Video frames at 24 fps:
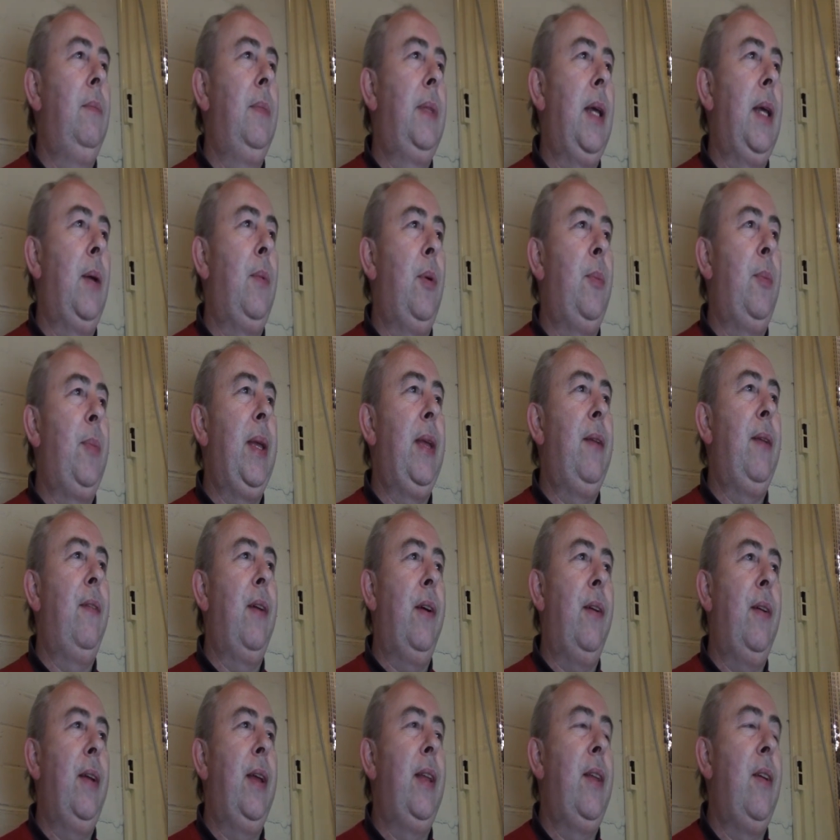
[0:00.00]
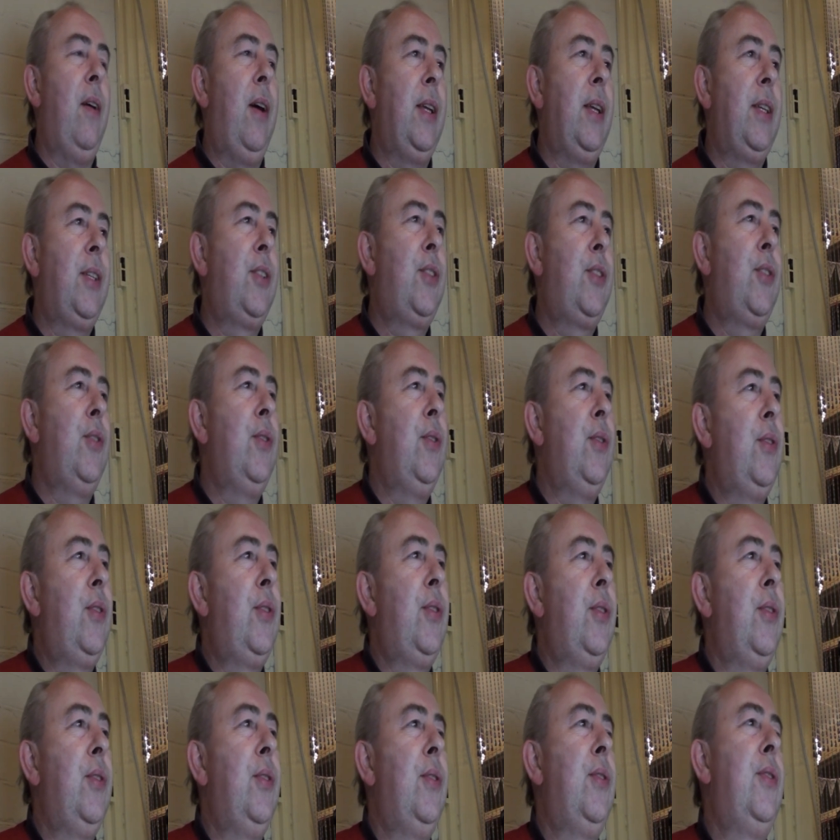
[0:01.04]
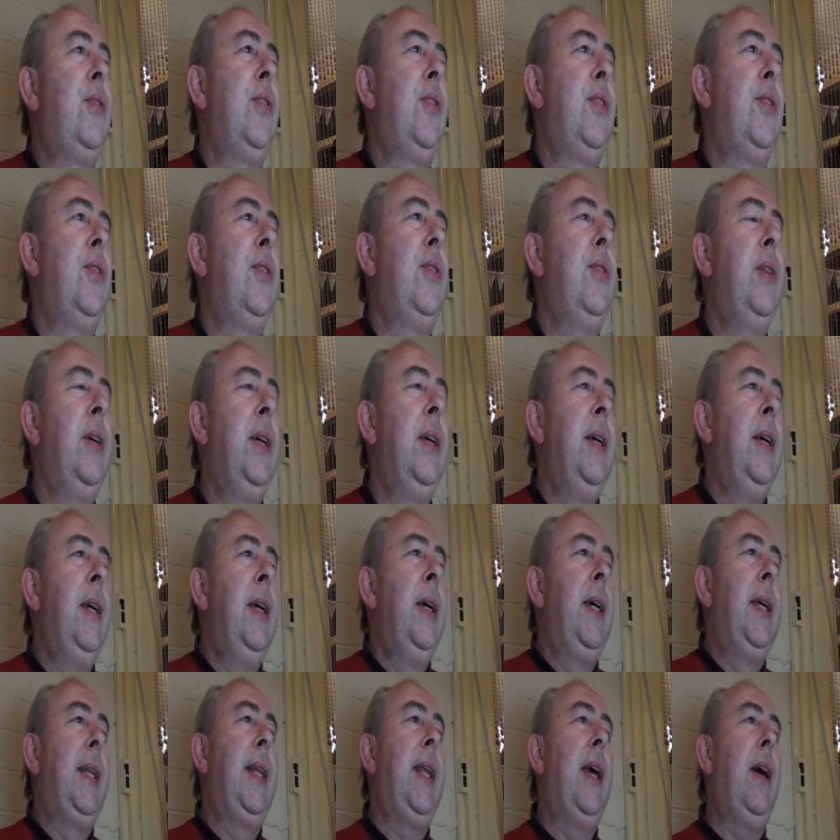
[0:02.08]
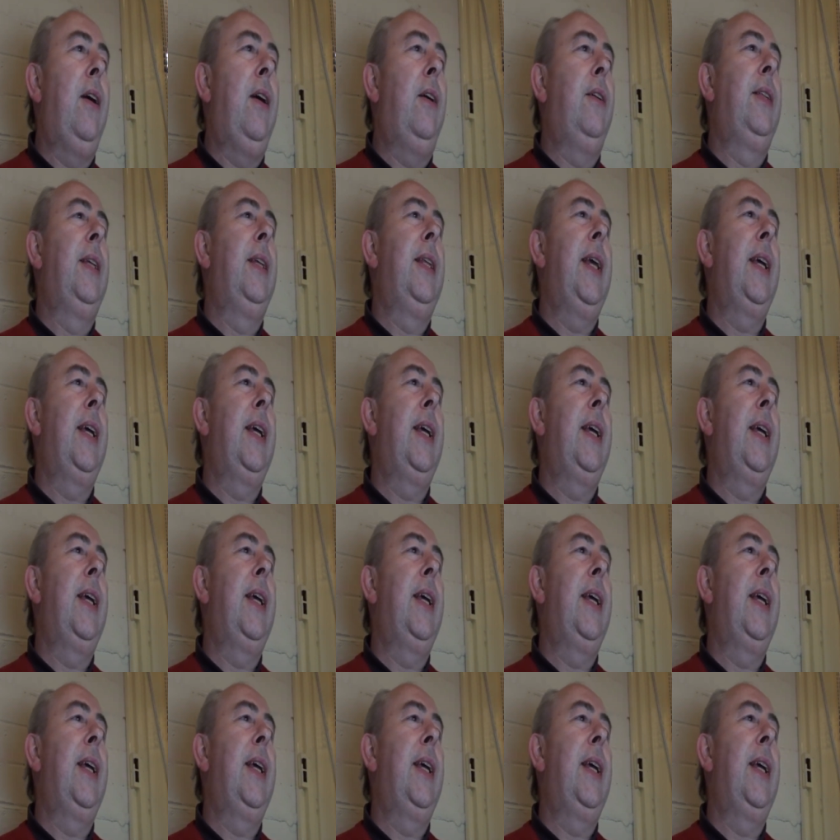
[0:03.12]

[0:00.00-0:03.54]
that would be very nice to do. Now the